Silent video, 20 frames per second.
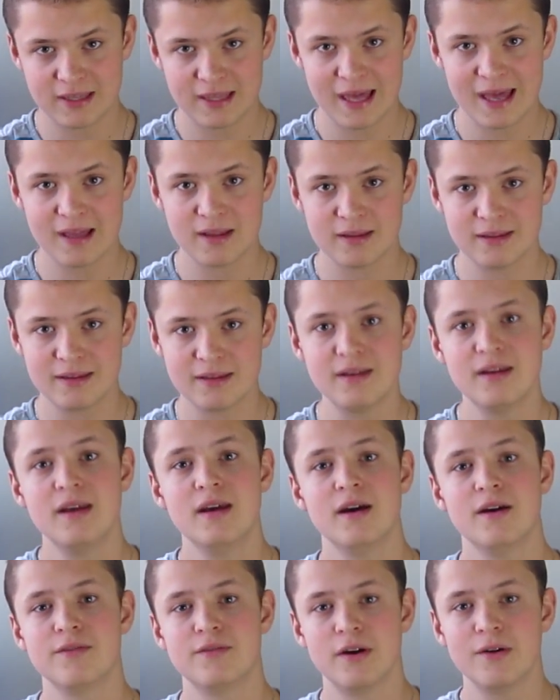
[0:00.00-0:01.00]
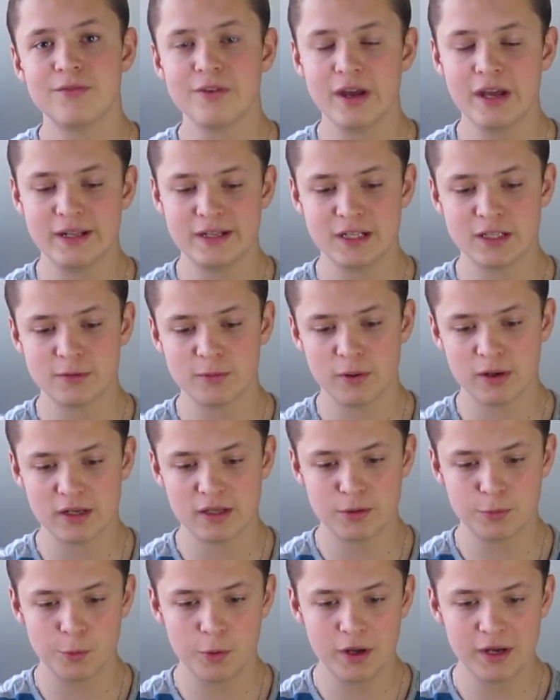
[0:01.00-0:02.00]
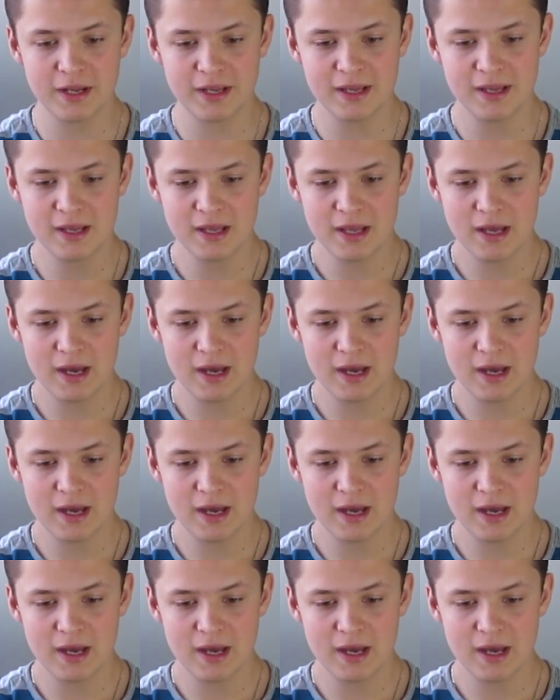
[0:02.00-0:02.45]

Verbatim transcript: can't with AT2020